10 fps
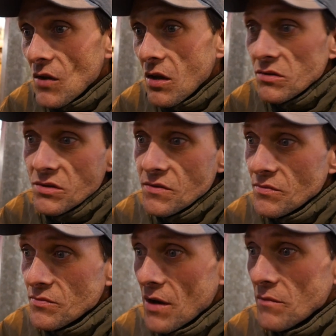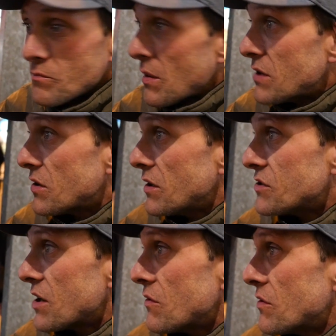And just basically in
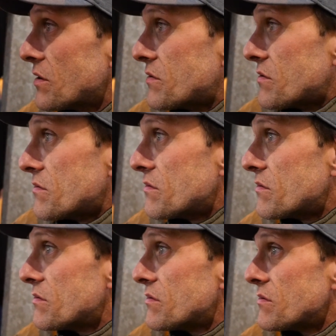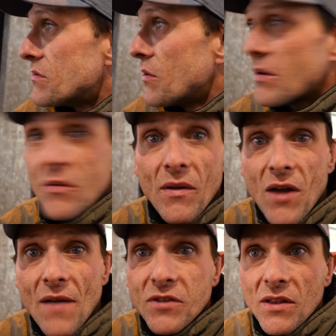general, nobody would ever
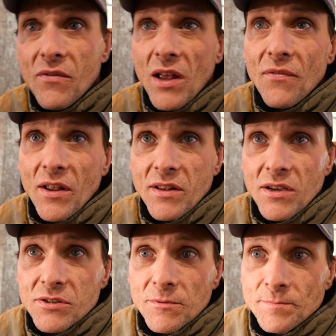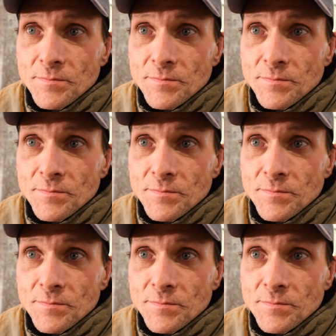have to live a life like this.